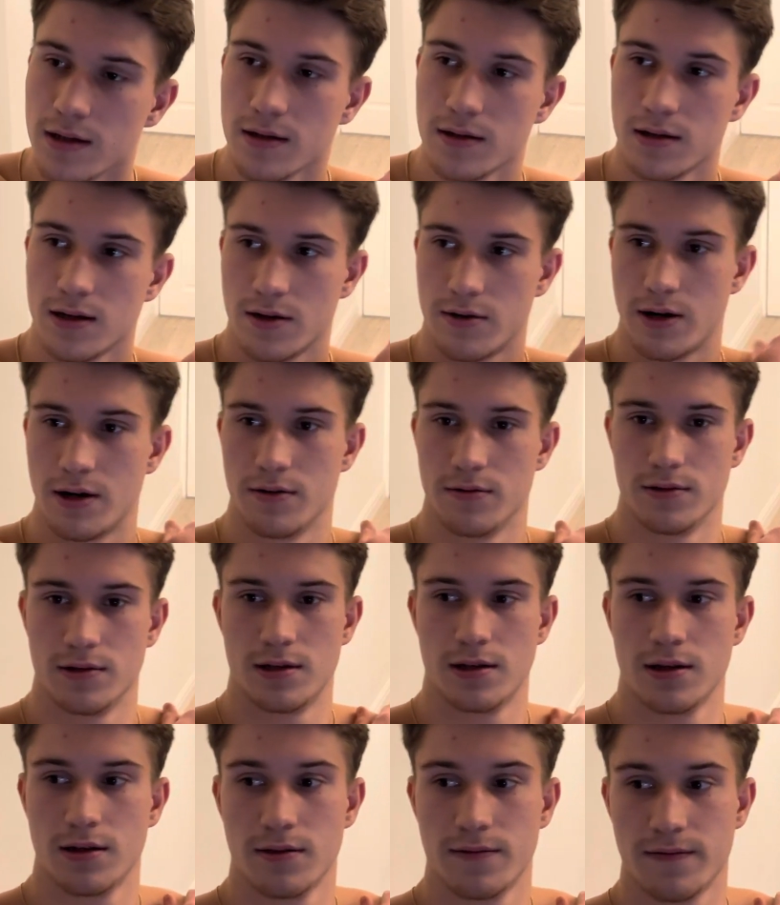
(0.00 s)
around
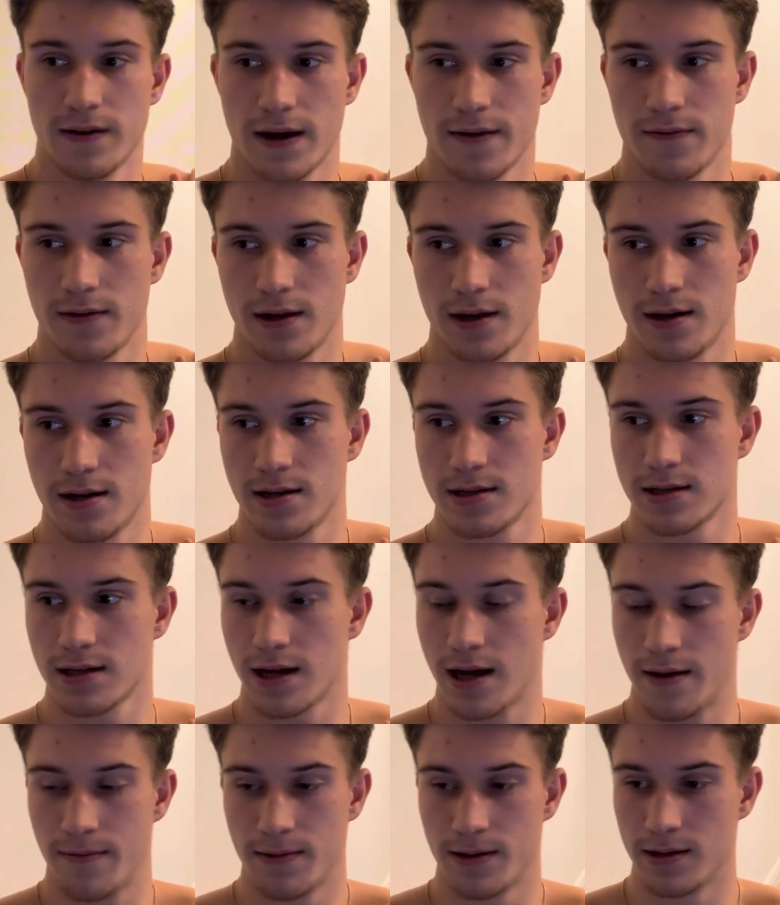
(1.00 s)
5 years
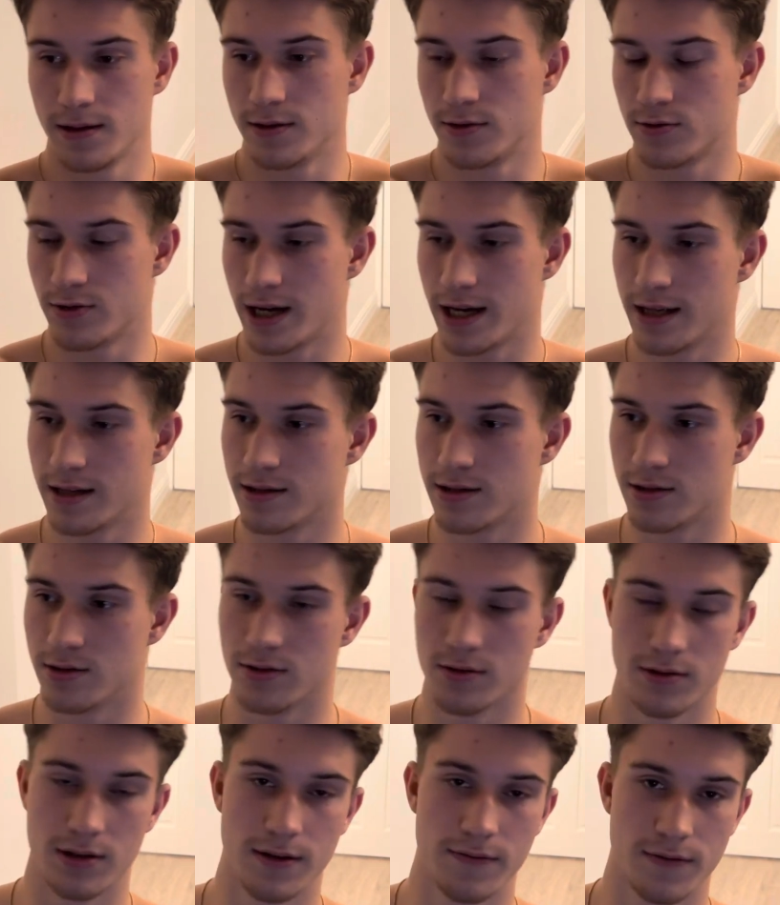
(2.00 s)
I've been trying to do
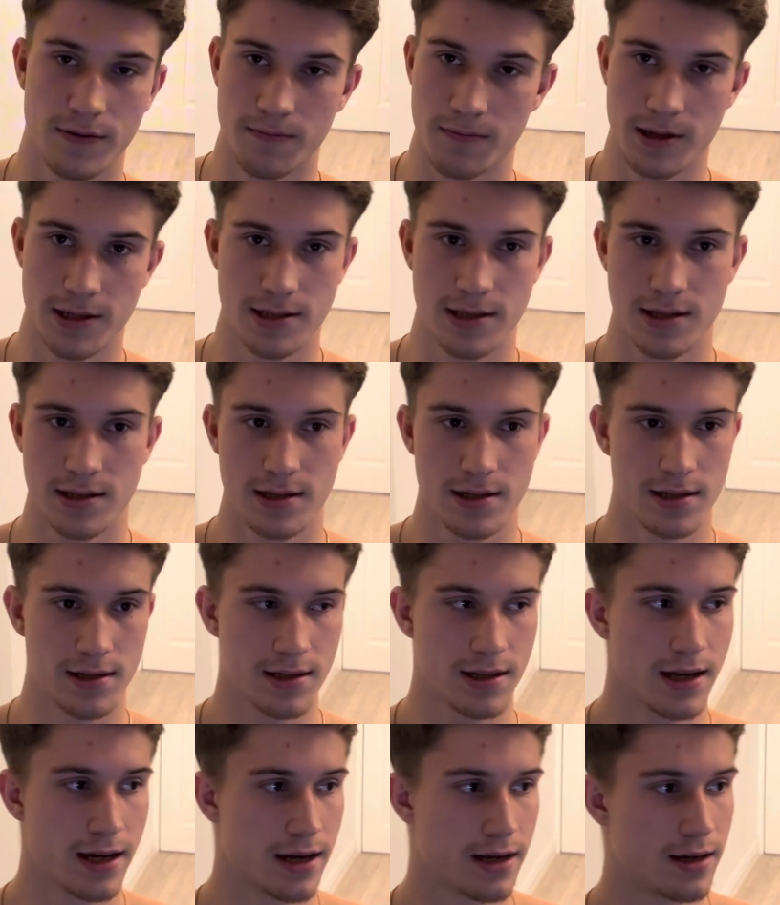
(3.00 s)
different businesses
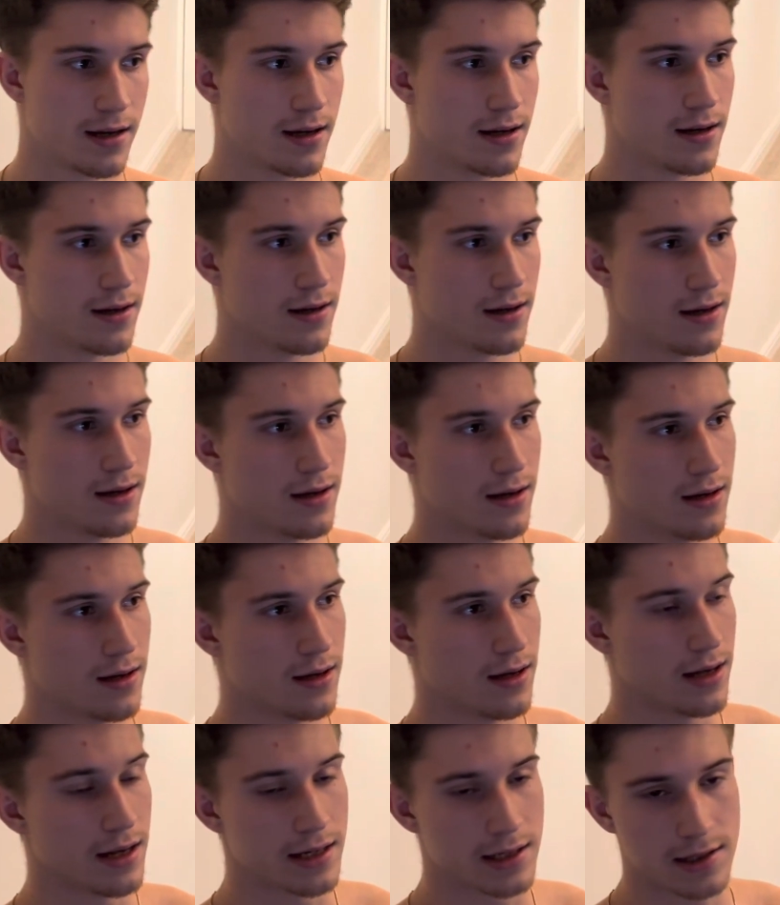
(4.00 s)
like
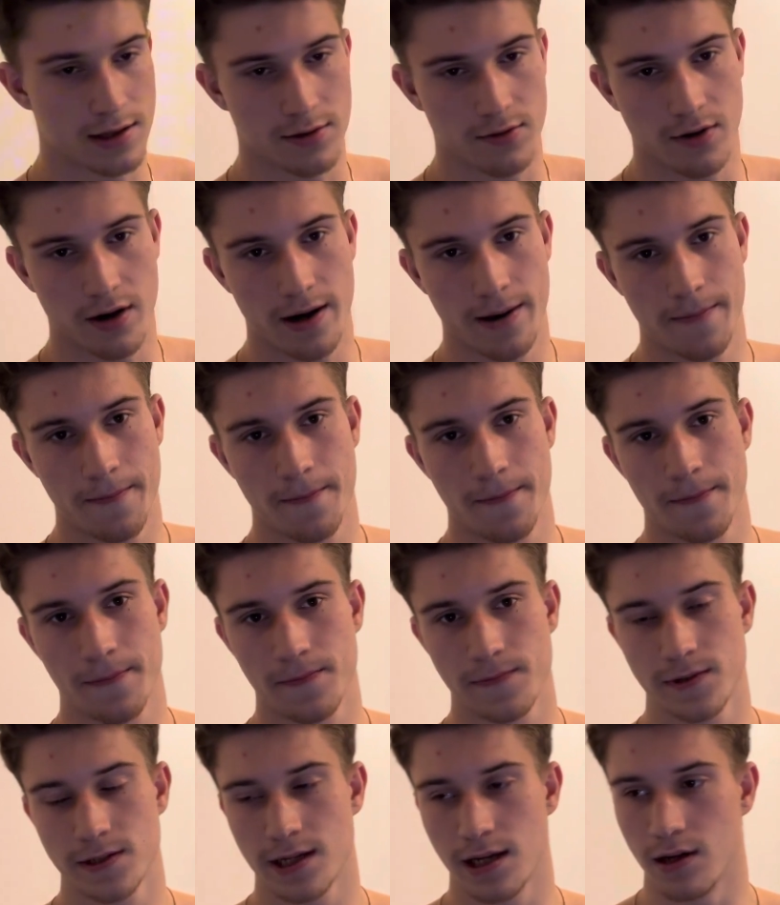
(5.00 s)
Instagram,
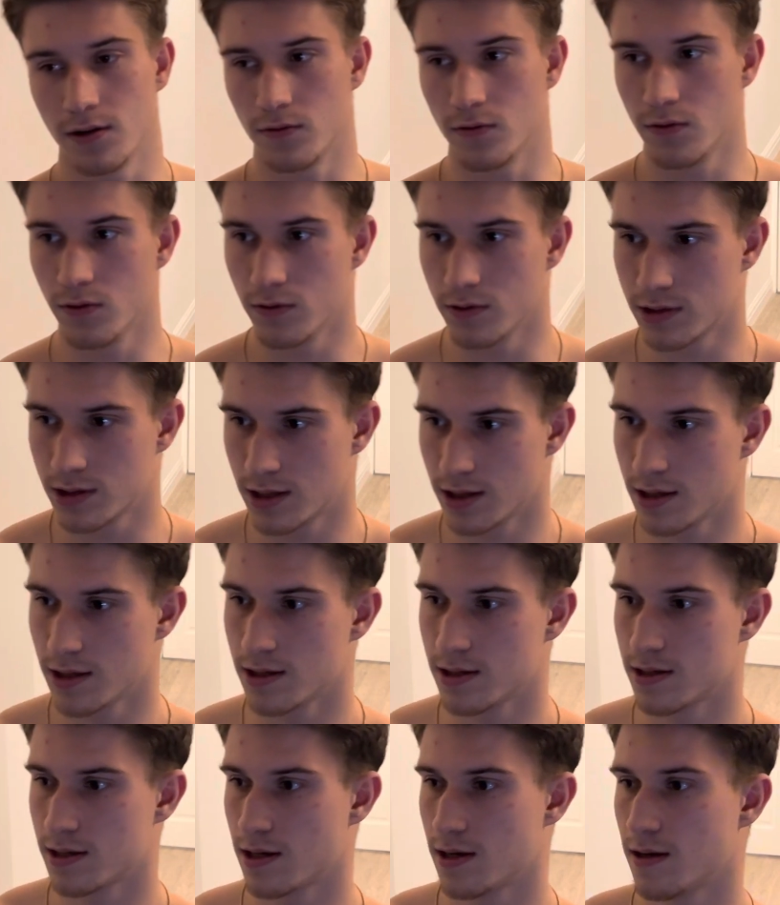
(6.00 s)
selling
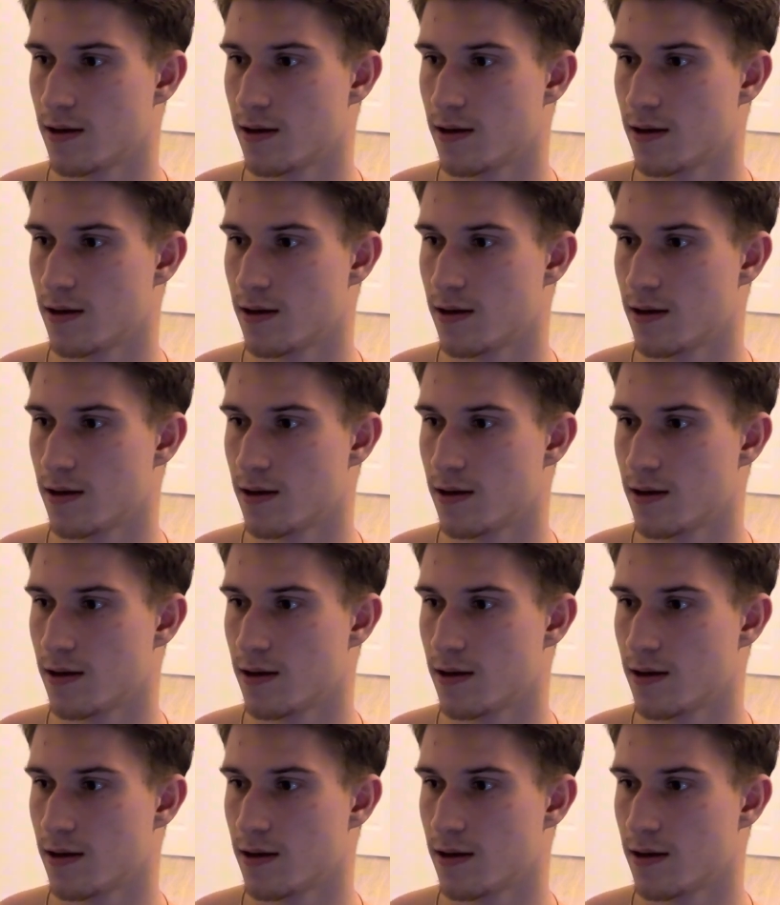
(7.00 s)
courses,